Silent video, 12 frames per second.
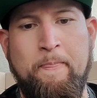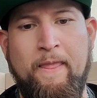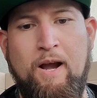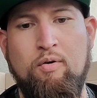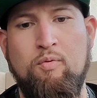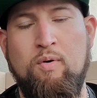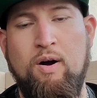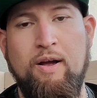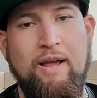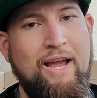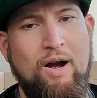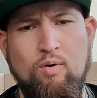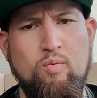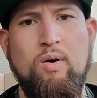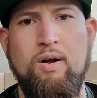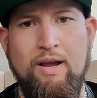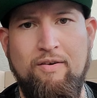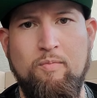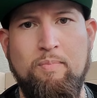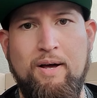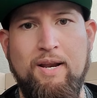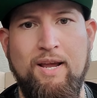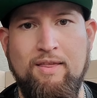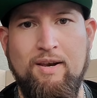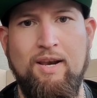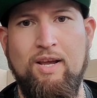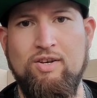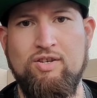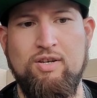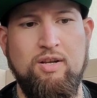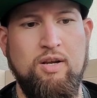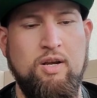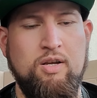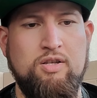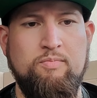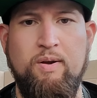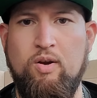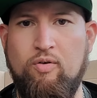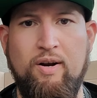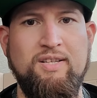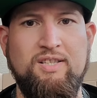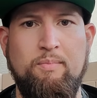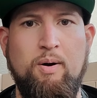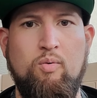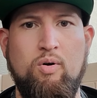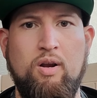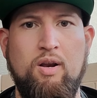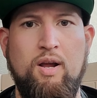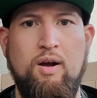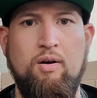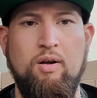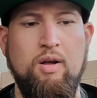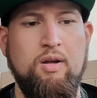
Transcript: I would want everybody in the nation to be crazy about working out,